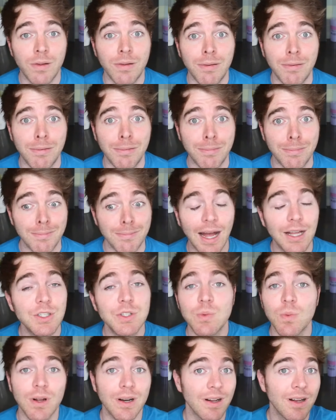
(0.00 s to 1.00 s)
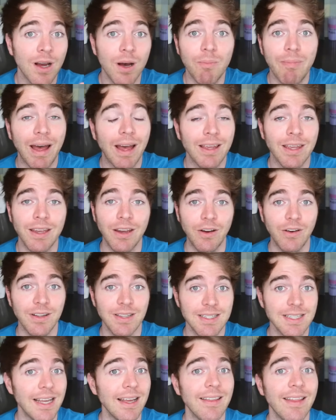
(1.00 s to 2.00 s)
I just want to come back here
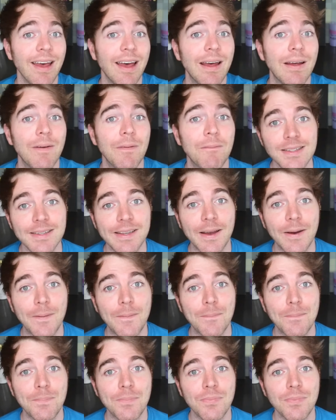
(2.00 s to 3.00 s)
and say that, so.